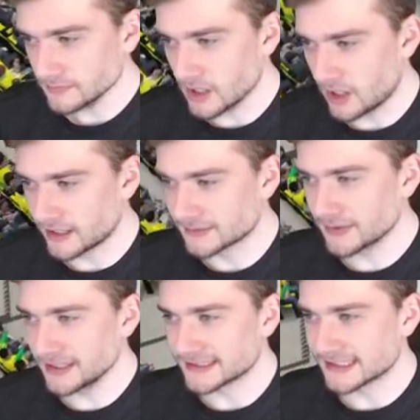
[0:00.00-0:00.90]
Oh, I was
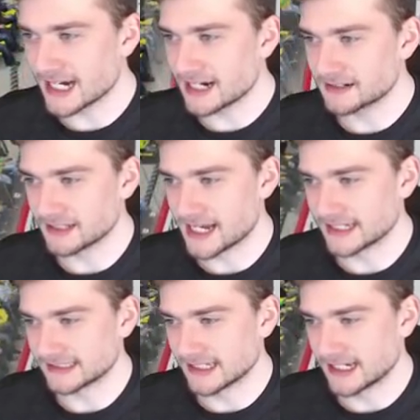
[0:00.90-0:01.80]
playing soccer
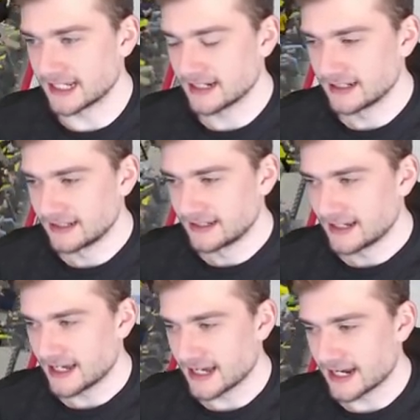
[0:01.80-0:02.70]
last night,
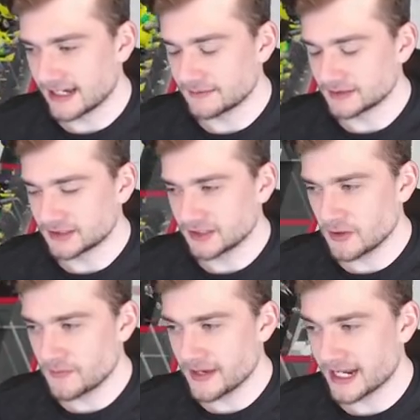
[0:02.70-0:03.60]
and I am
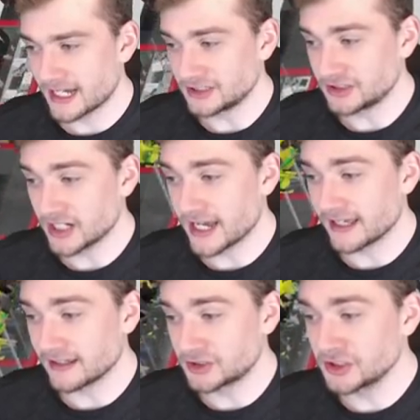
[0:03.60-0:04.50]
so mad. I, sh
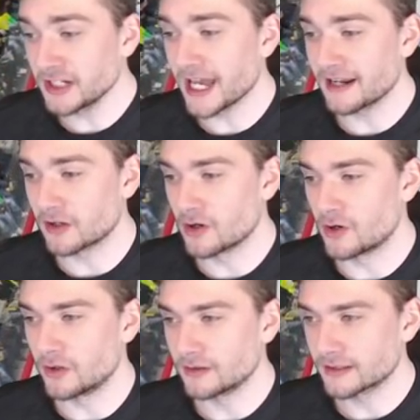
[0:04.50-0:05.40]
I should have had a
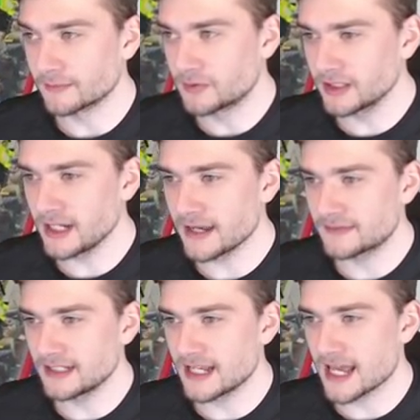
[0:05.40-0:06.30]
goal. Complete
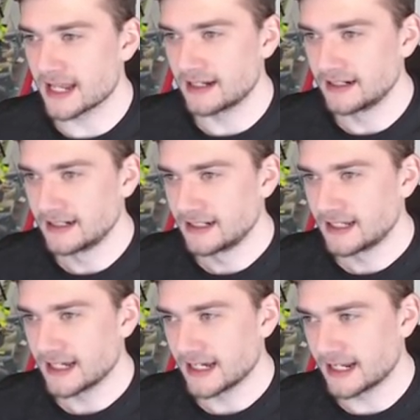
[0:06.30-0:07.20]
empty net,
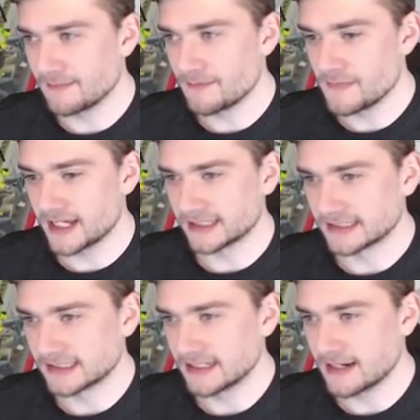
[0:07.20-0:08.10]
and I
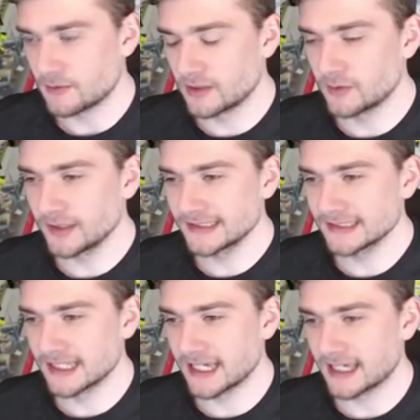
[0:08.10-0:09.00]
missed. Well, it
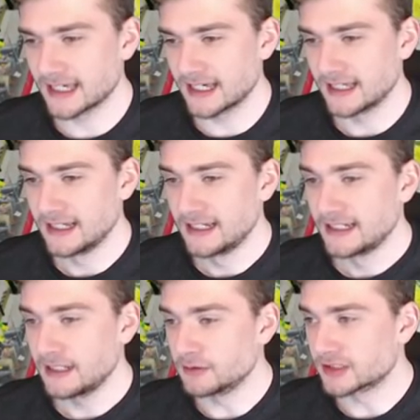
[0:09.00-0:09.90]
wasn't like uh,
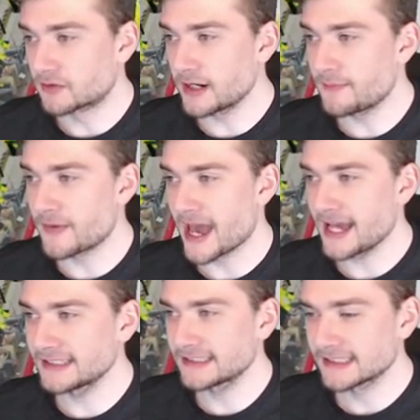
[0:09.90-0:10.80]
it was a great
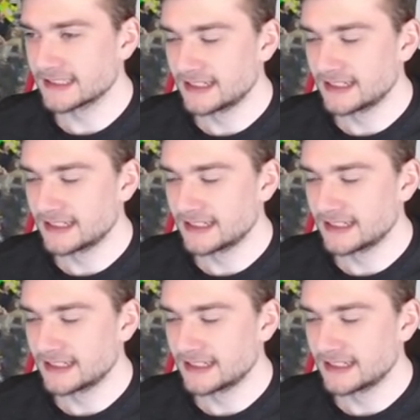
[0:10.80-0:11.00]
pass.